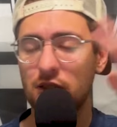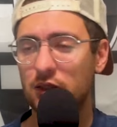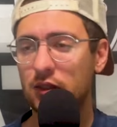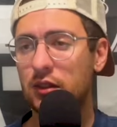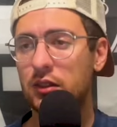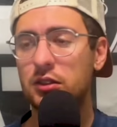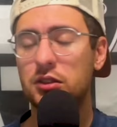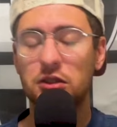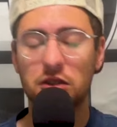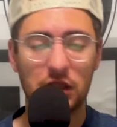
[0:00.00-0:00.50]

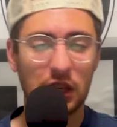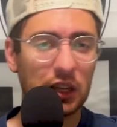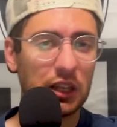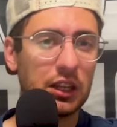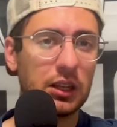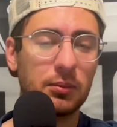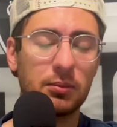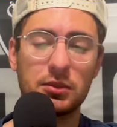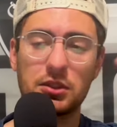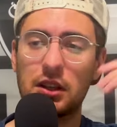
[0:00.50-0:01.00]

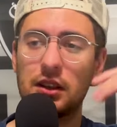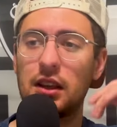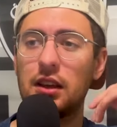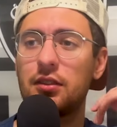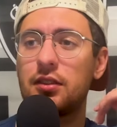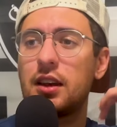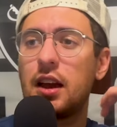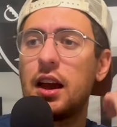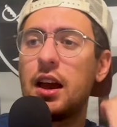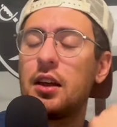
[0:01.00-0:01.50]
schemes, and they've
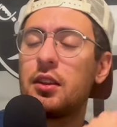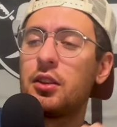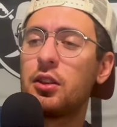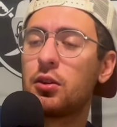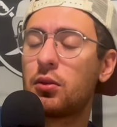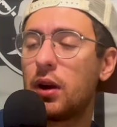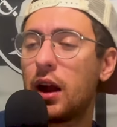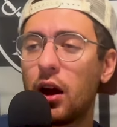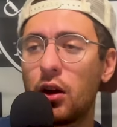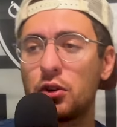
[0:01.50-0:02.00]
got the
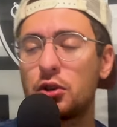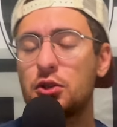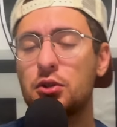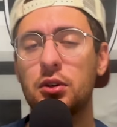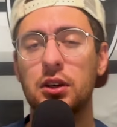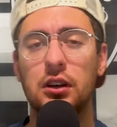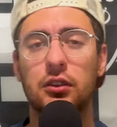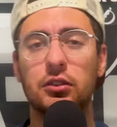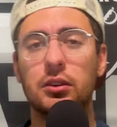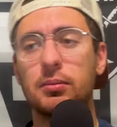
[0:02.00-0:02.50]
route
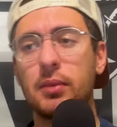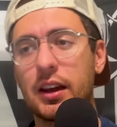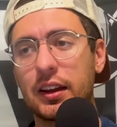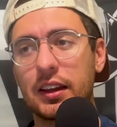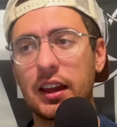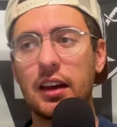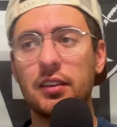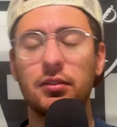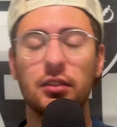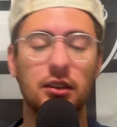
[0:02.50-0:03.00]
tree from Mike
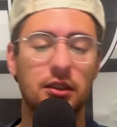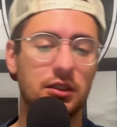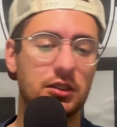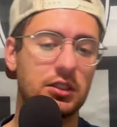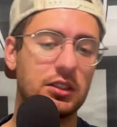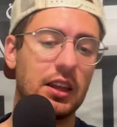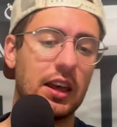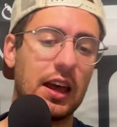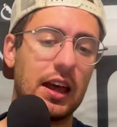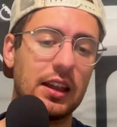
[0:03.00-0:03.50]
Evans
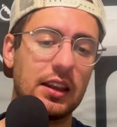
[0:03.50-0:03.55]
that